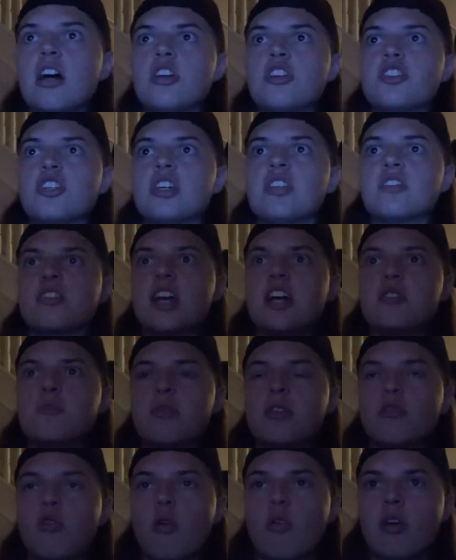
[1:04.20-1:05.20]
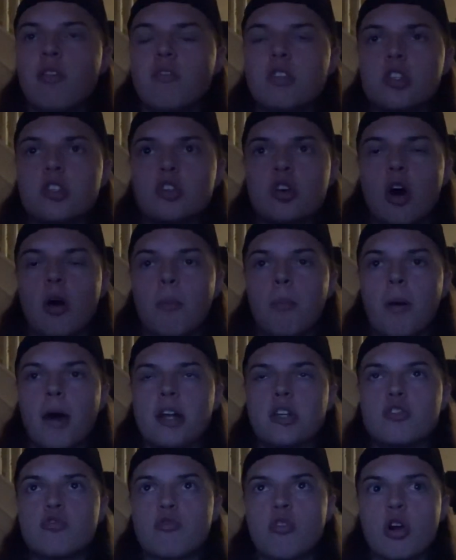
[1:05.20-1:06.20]
Shinsuke's been thrown over the top by
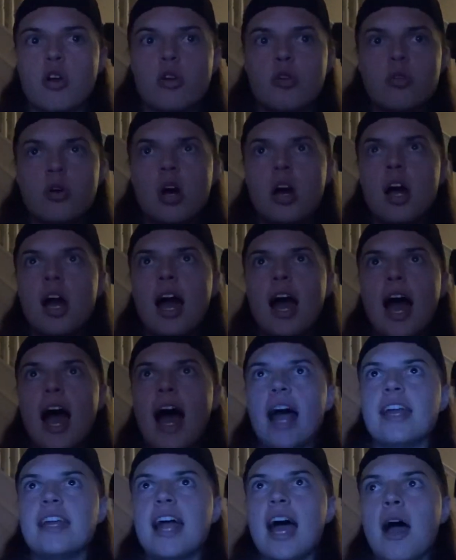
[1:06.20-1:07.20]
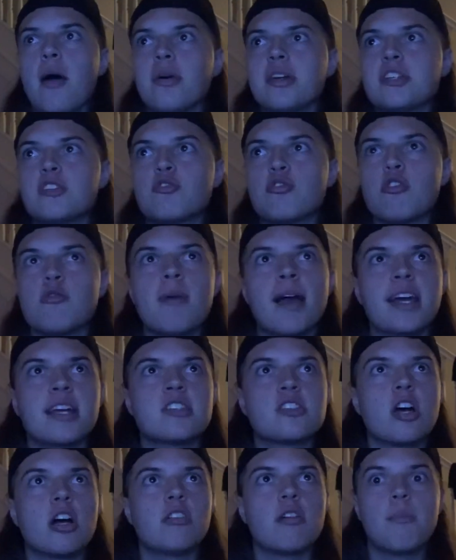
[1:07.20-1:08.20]
Drew. And now it's Drew
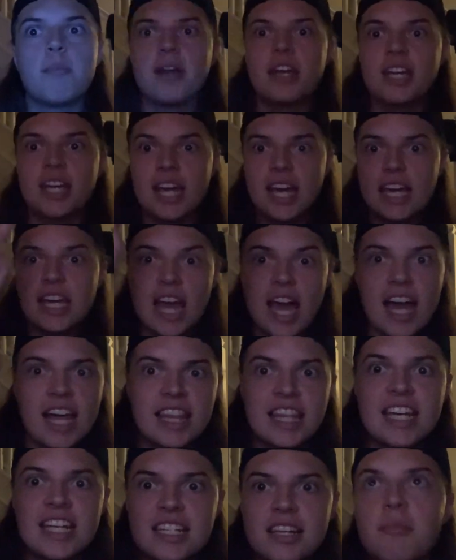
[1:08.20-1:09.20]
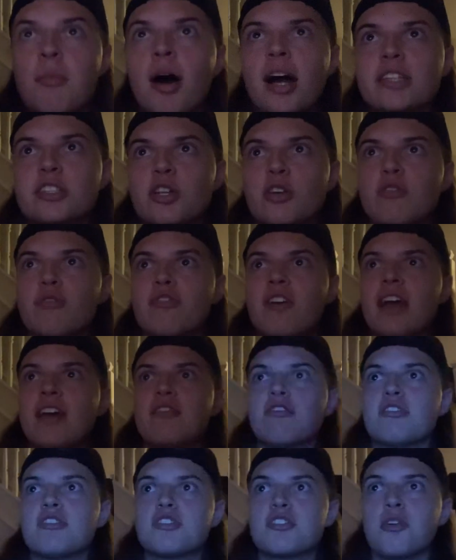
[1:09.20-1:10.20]
McIntyre and Big E. These are my two
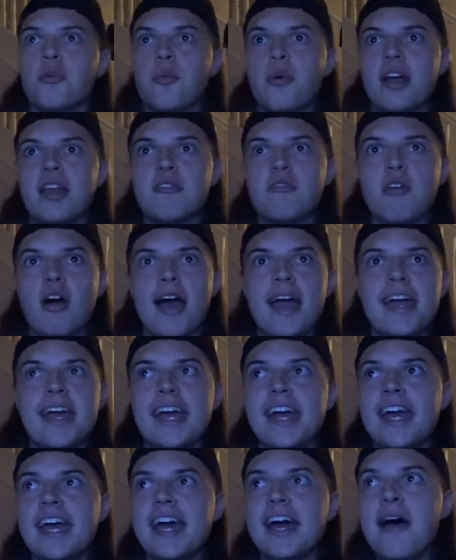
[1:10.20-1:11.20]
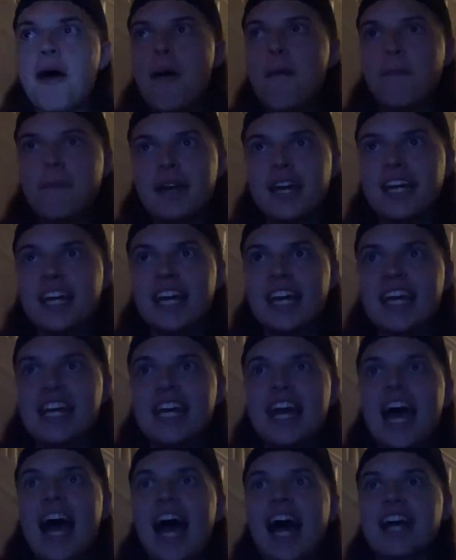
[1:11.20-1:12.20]
favourites to win right here. Big E
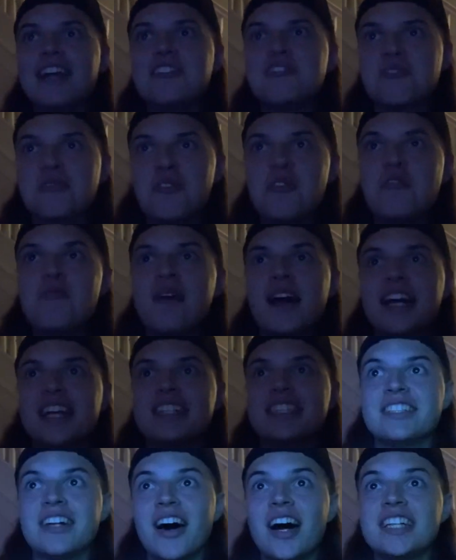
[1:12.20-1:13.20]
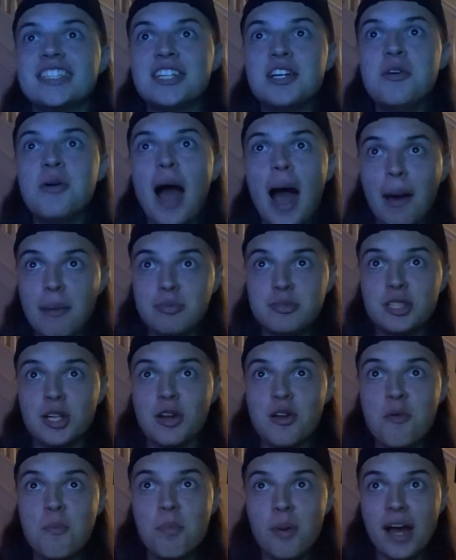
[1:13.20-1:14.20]
and Drew McIntyre, two
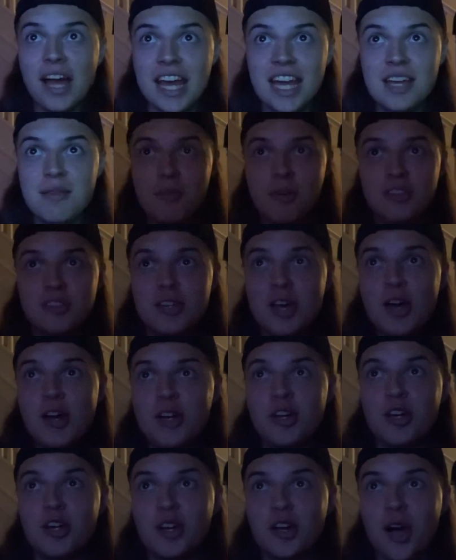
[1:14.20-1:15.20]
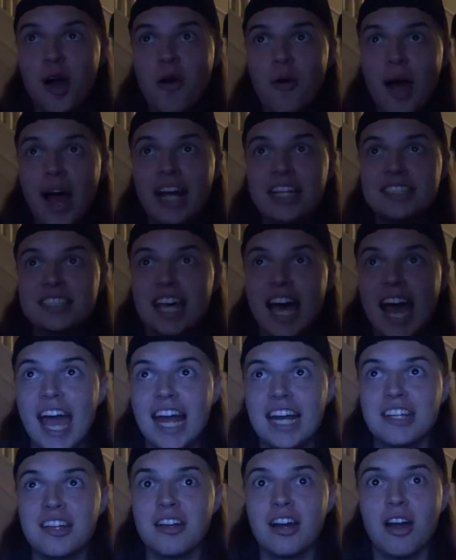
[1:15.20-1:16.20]
absolute behemoths. Gonna go head to
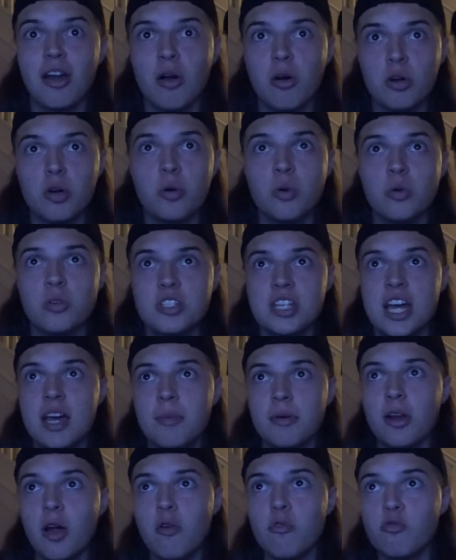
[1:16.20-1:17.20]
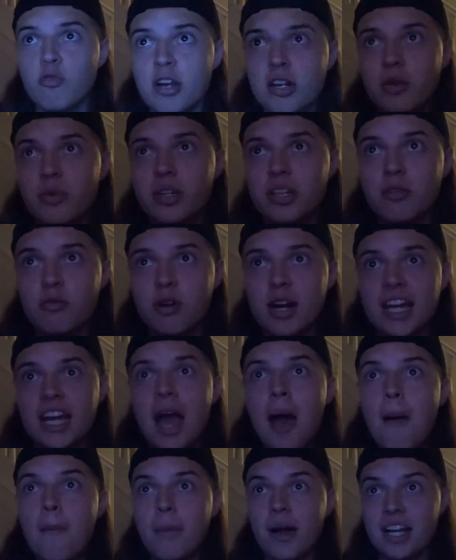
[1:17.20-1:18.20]
head, gonna lock horns here, but no, Riddle in the ring.
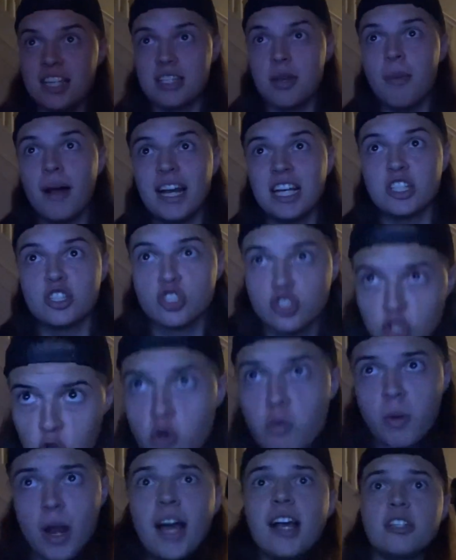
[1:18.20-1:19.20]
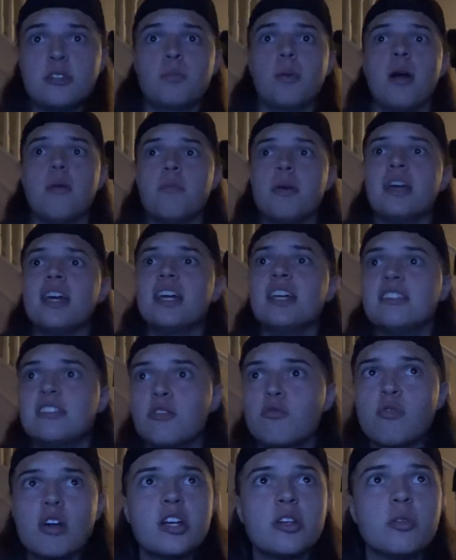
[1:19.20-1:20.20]
Belly to belly, suplex by Big E to
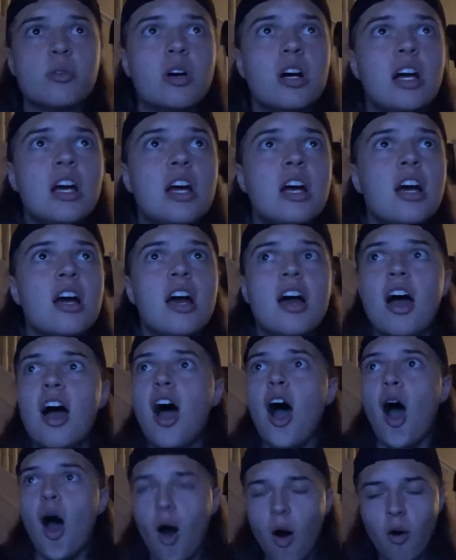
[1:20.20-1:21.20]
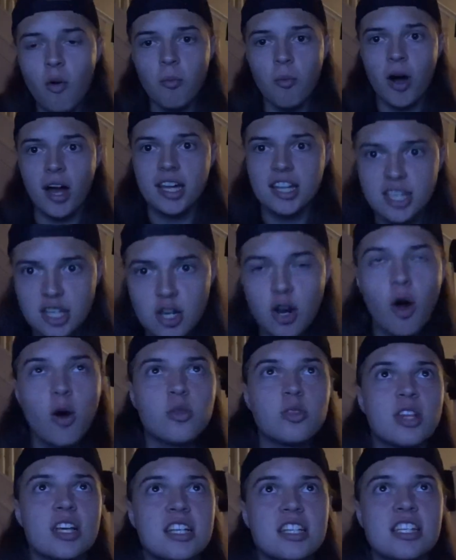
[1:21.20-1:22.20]
Riddle. Oh my God,
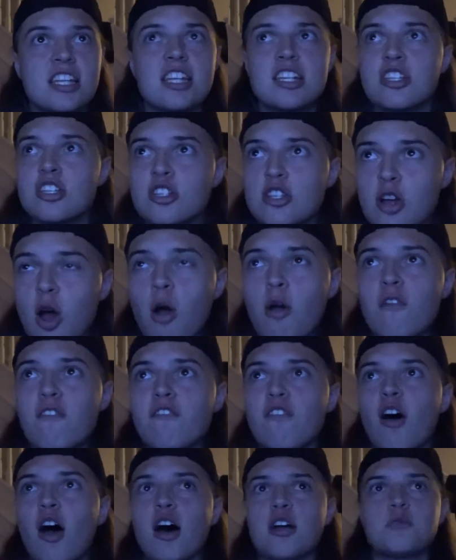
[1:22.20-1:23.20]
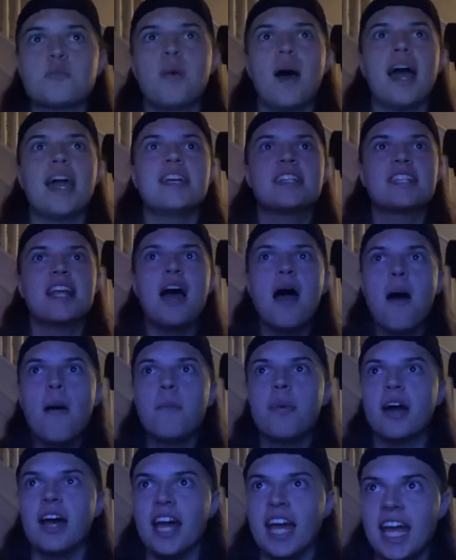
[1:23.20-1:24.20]
this is so fast paced.
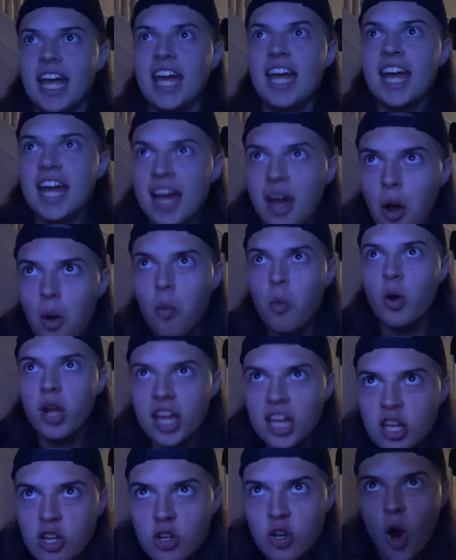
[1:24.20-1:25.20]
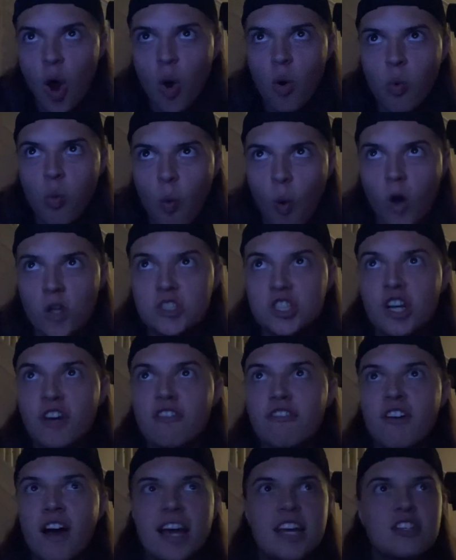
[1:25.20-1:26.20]
But here we go, what a
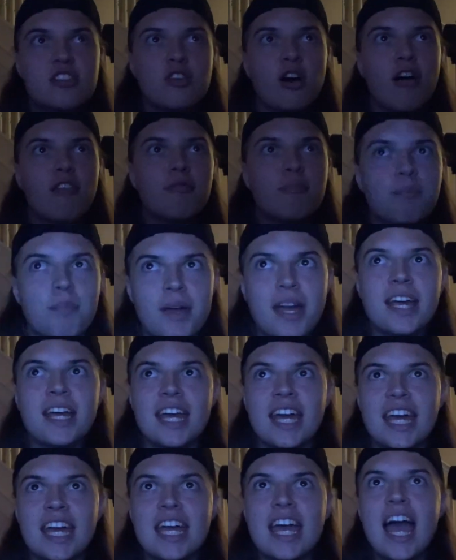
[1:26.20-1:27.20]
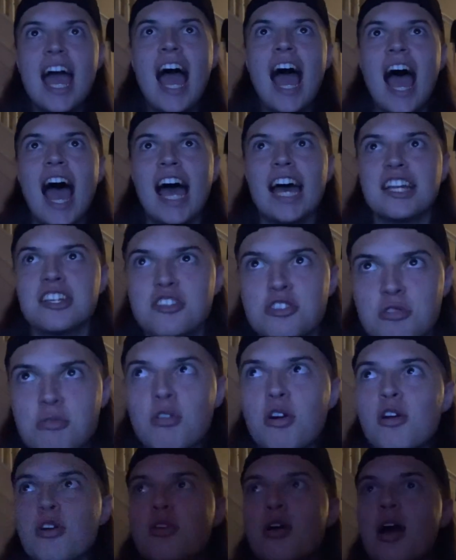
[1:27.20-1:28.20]
face off. Big E and
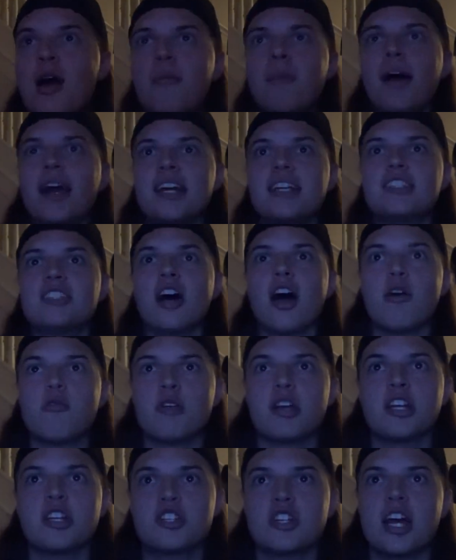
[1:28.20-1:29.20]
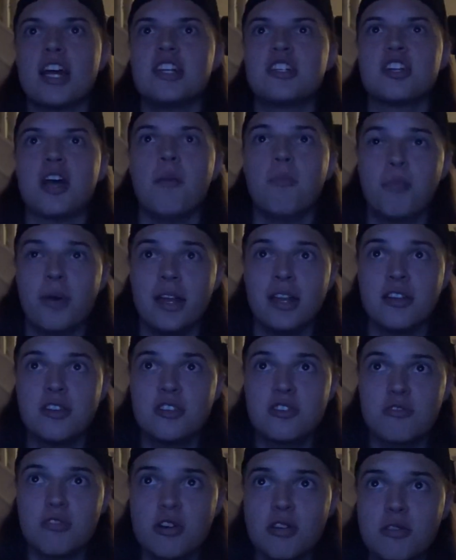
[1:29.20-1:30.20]
Drew McIntyre. Ricochet jumping at
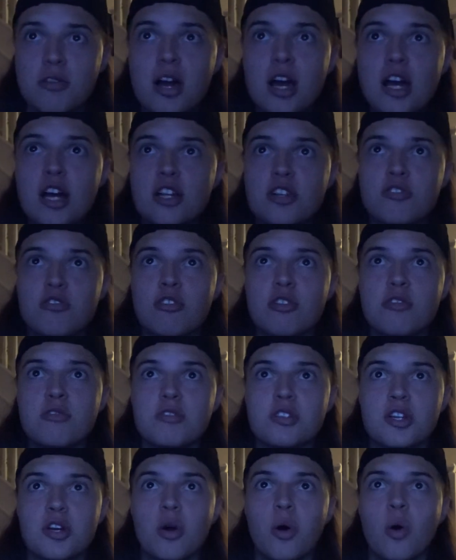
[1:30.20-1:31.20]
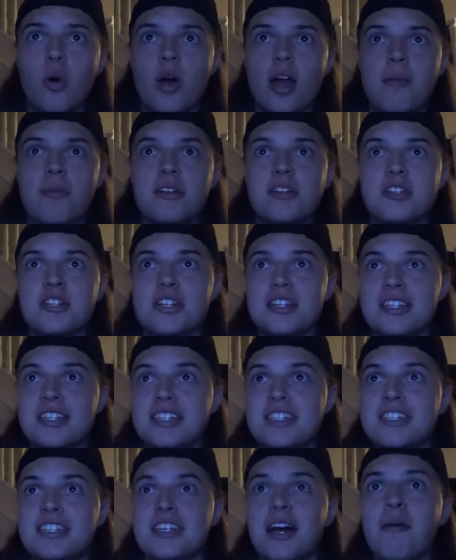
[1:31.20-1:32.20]
Drew. Drew's caught him and just
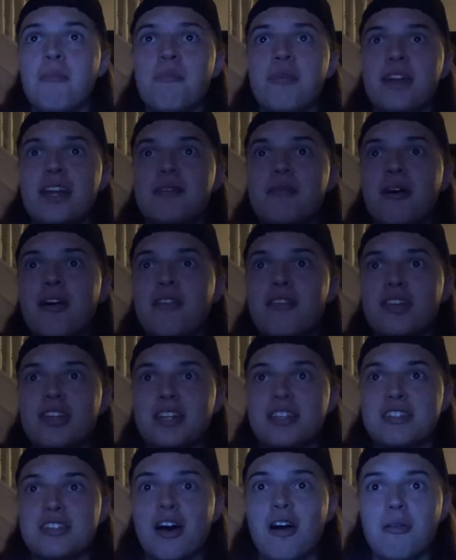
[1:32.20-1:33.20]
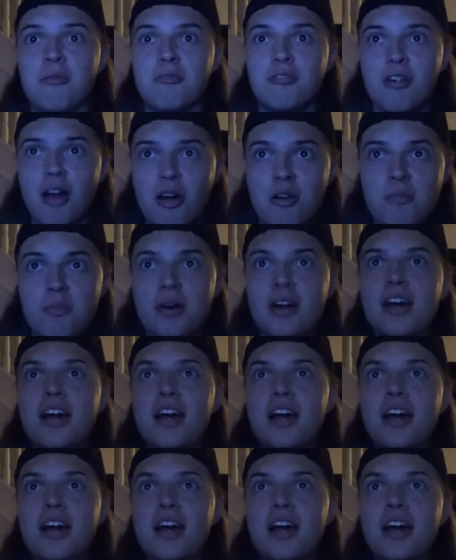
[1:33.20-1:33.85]
jumping him over the top rope.